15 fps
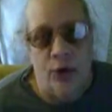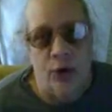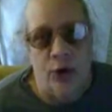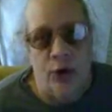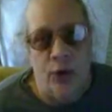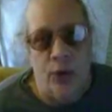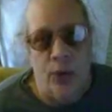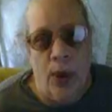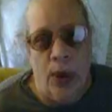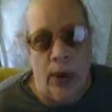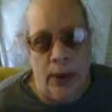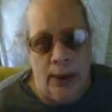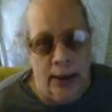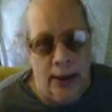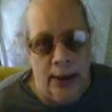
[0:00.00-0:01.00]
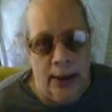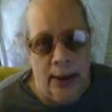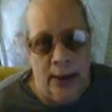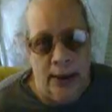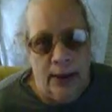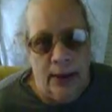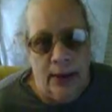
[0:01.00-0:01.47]
to a Clinton,
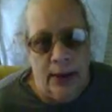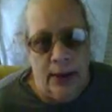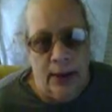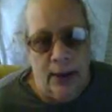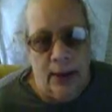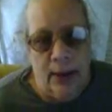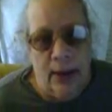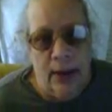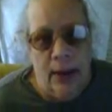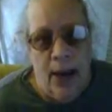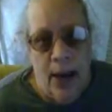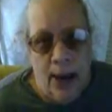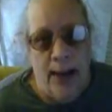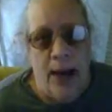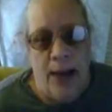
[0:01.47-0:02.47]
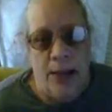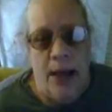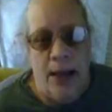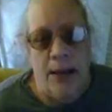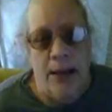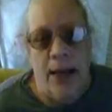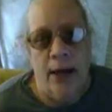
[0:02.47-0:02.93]
and yes, I
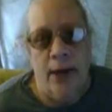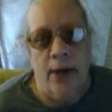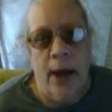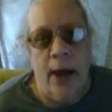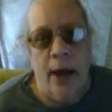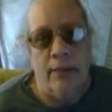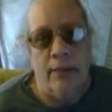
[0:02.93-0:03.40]
said her name,